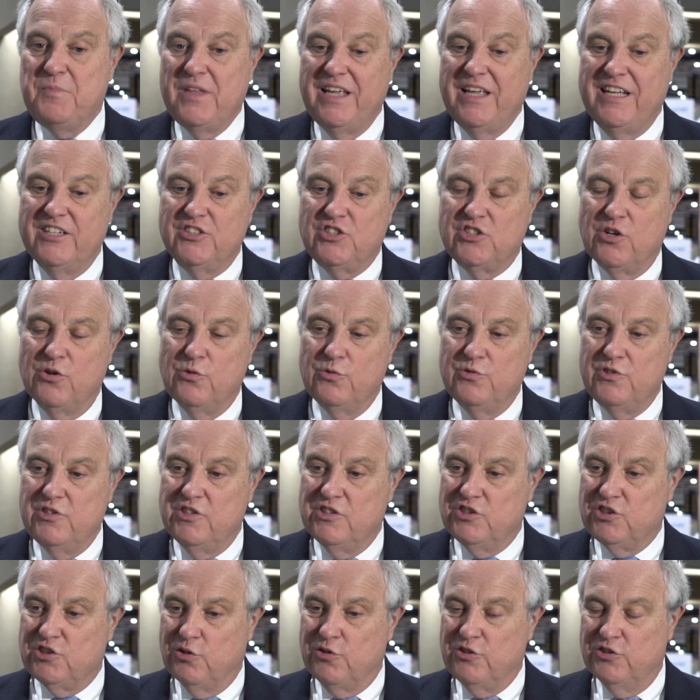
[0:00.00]
And so
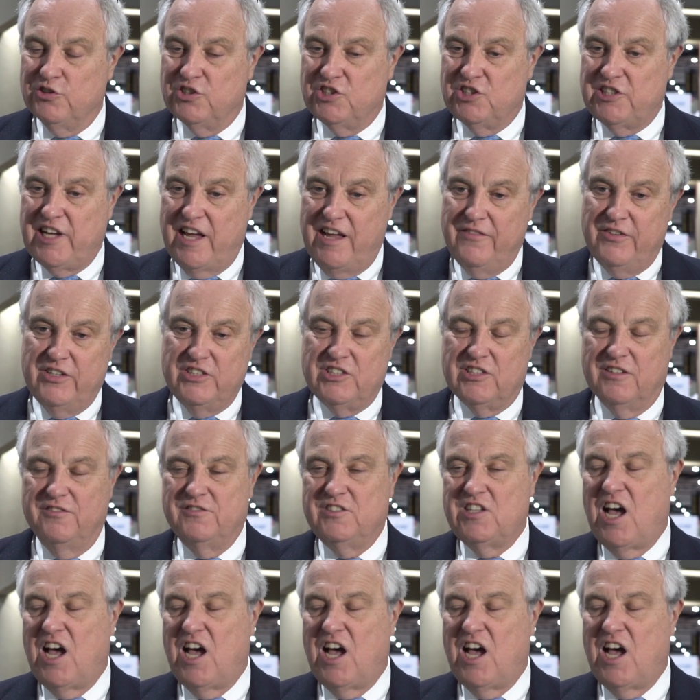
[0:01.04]
there's savings of